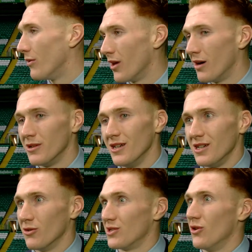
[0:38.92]
warmed up.
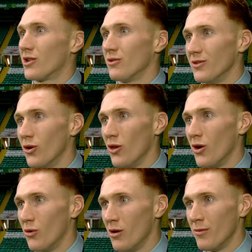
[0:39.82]
You know, it's not a
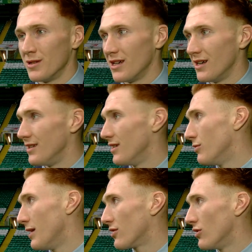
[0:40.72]
long warm-up, is it? And then
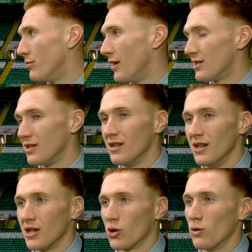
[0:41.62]
you're back on the pitch, and
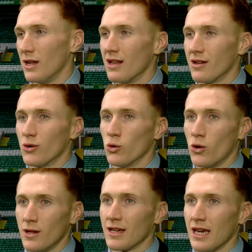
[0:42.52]
going
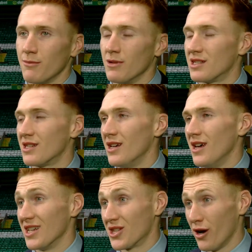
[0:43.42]
on in a game, it's
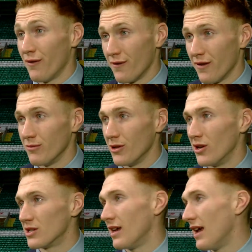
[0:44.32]
tough, I'm going to be
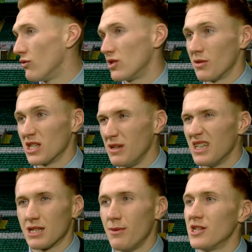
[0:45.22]
honest, that everyone's up to speed,
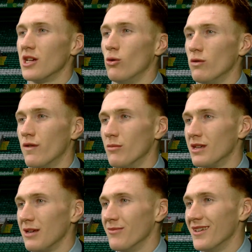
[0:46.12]
especially an Old Firm
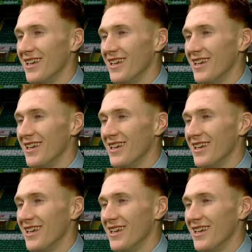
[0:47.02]
game.